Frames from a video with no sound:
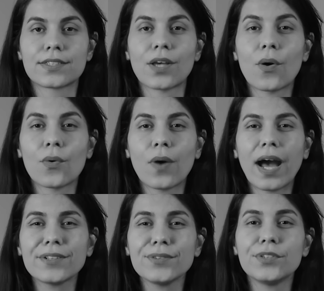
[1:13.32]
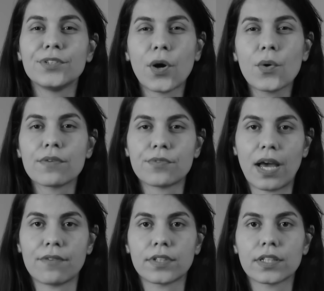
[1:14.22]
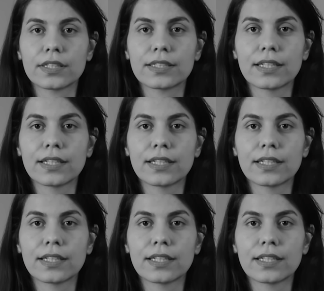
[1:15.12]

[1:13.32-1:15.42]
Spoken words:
So how do you know if you have GERD?